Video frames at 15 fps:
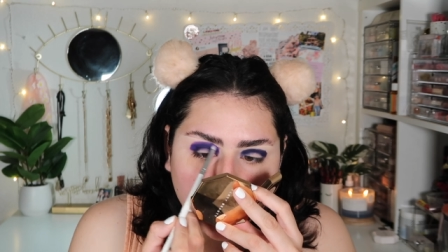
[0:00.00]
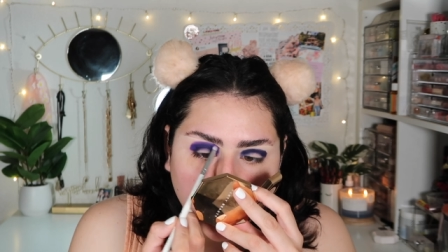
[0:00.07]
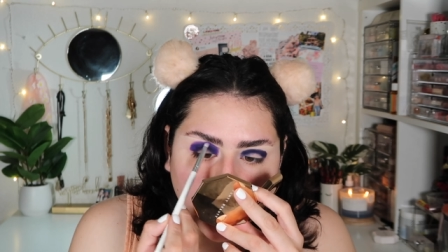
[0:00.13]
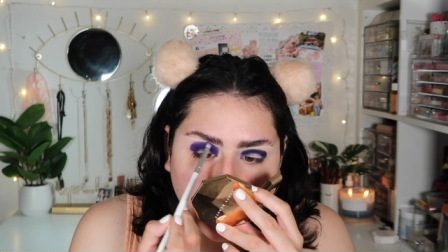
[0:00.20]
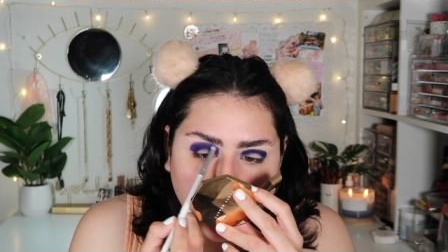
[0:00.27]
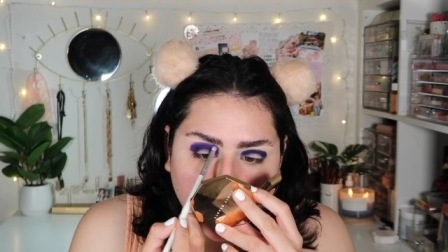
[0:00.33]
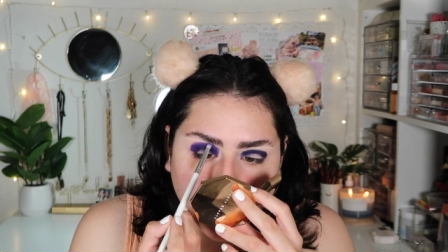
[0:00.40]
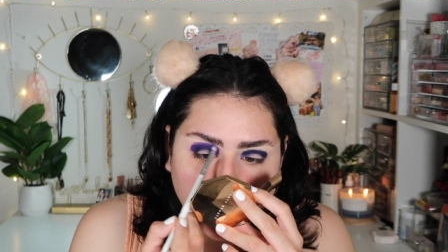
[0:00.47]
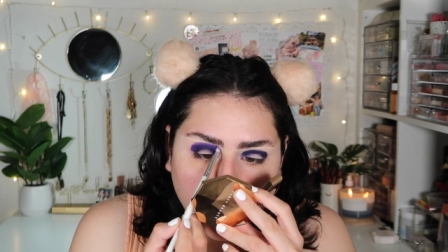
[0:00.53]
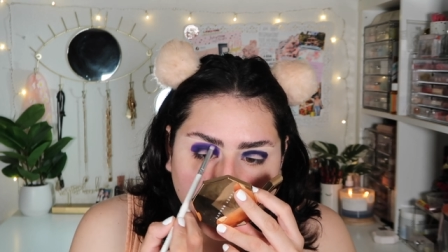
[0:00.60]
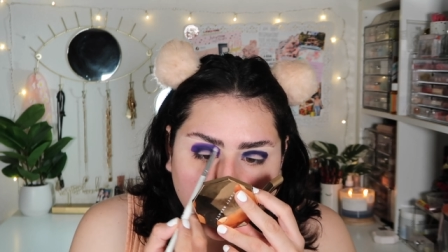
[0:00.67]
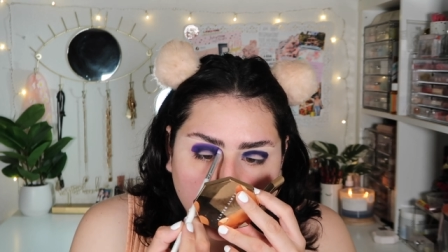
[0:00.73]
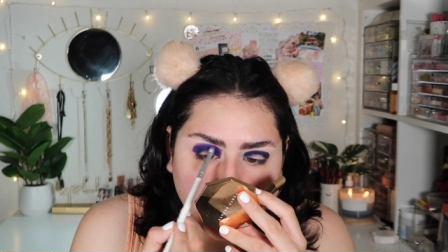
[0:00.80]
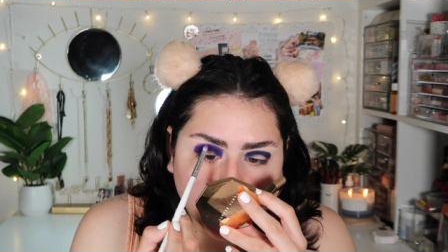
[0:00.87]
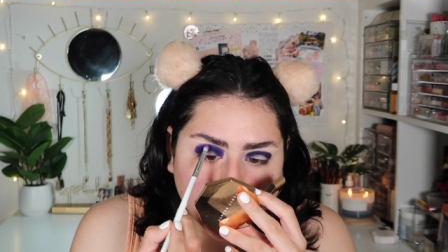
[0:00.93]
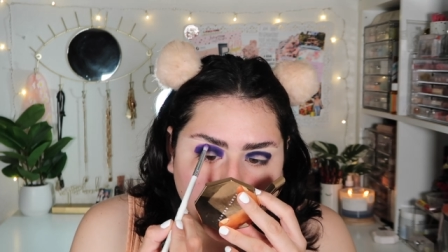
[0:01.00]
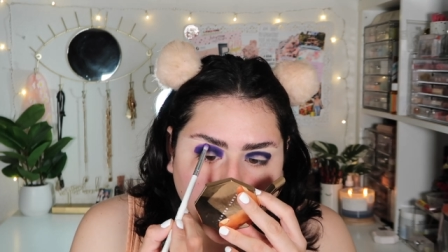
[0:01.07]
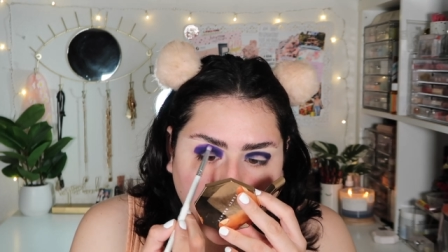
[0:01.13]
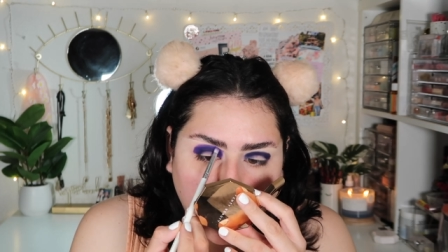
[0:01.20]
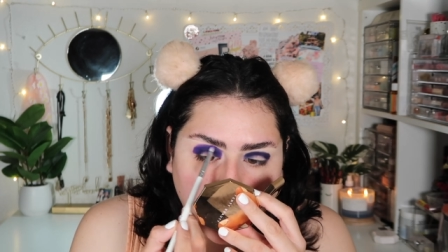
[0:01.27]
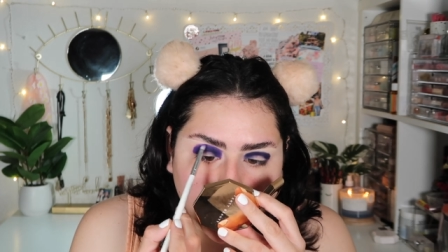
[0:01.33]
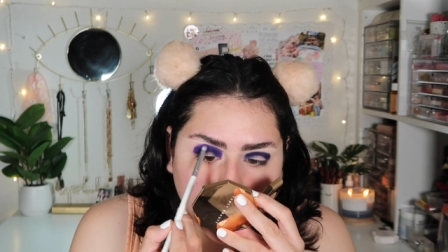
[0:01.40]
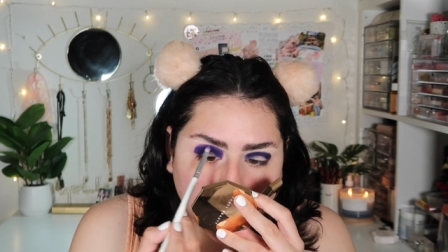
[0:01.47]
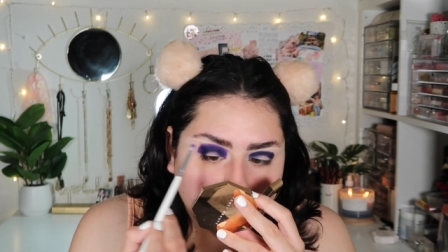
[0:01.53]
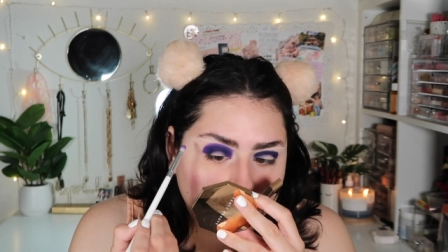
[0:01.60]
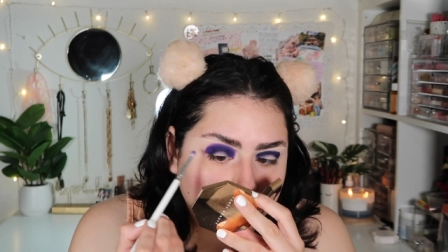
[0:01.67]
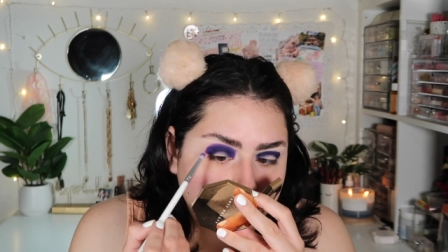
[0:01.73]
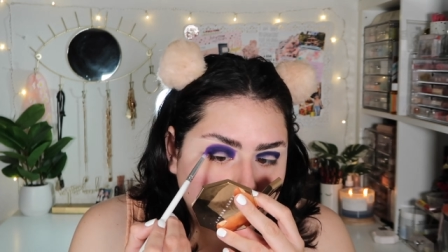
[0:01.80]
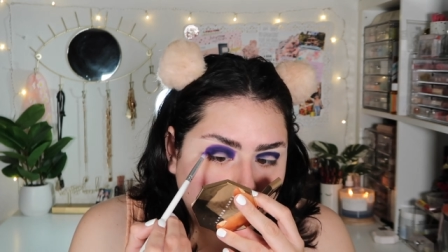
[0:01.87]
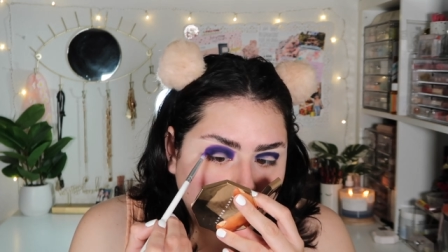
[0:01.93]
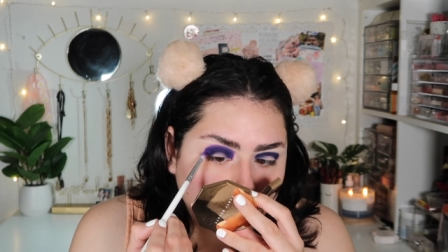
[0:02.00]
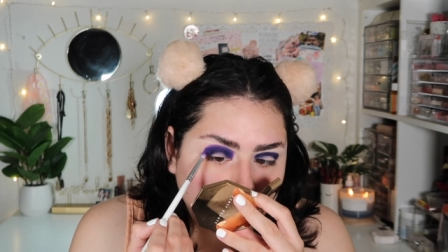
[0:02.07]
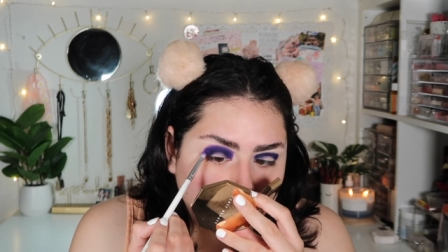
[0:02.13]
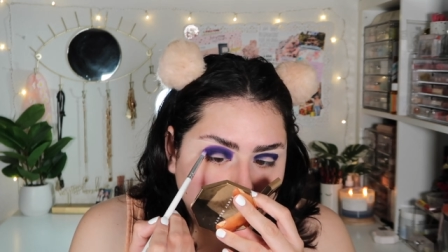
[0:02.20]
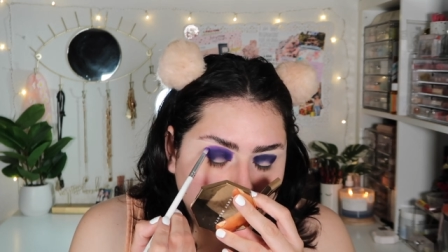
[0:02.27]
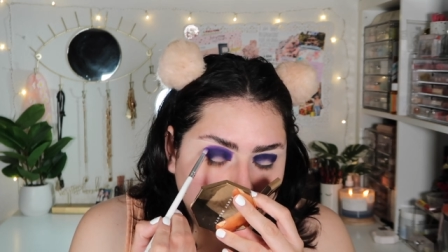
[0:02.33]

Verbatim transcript: turned 18 years old.